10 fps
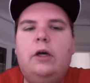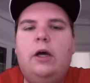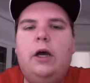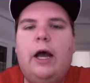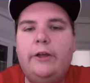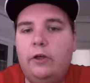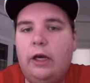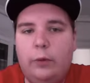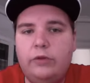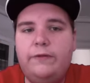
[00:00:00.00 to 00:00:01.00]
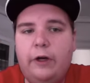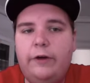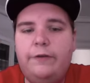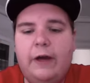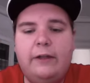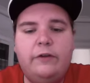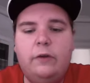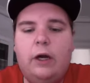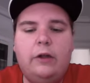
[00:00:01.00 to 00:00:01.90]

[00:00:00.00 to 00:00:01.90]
uh, I, I was very fat too.